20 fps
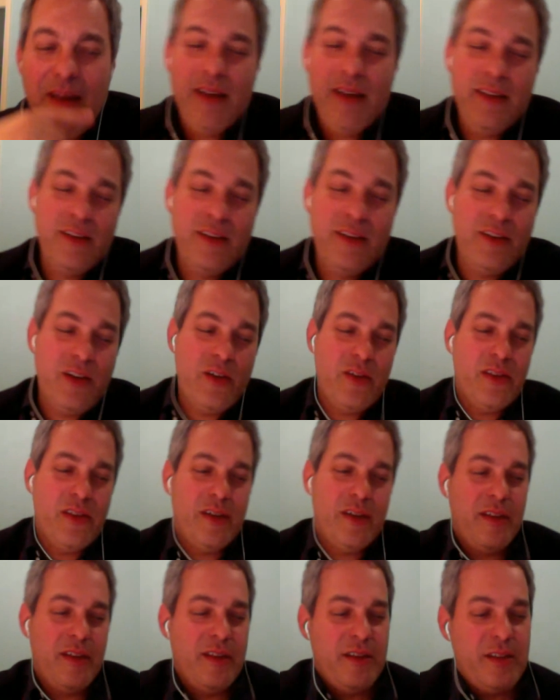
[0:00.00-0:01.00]
You know,
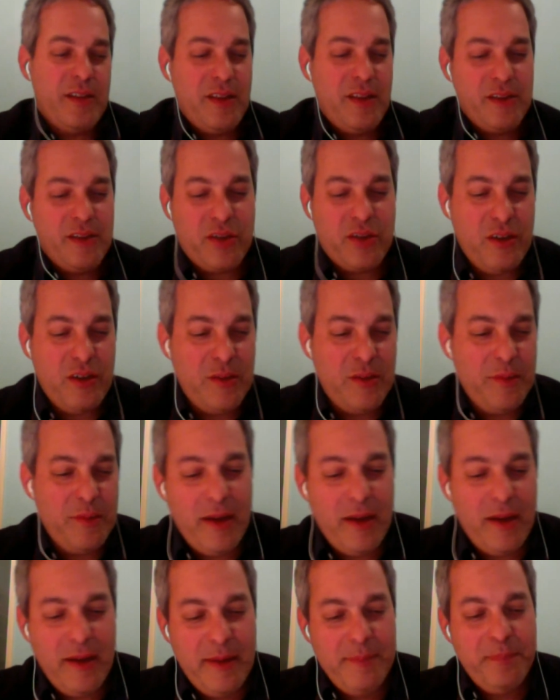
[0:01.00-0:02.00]
the term
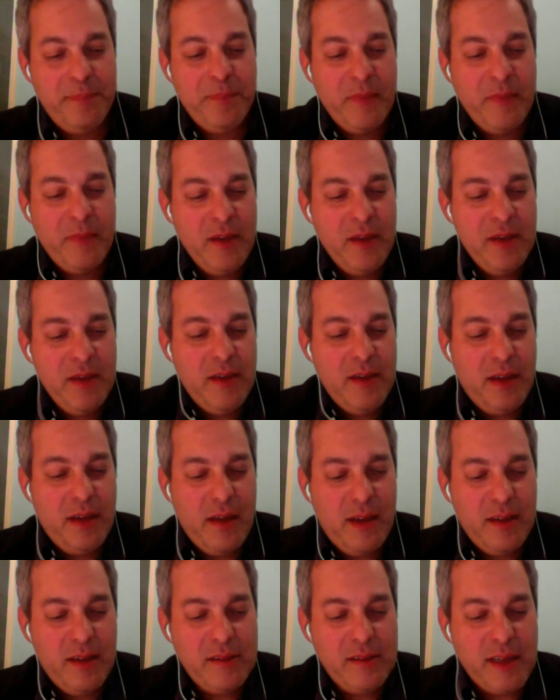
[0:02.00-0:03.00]

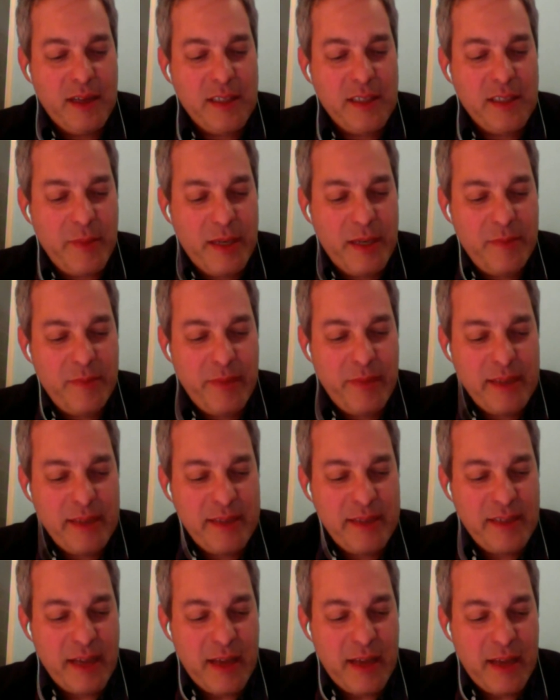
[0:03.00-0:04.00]
lesbian
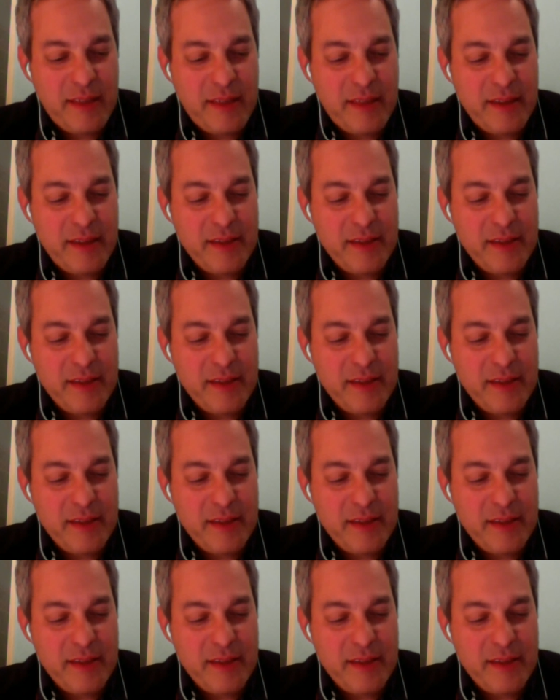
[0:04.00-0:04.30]
bed death.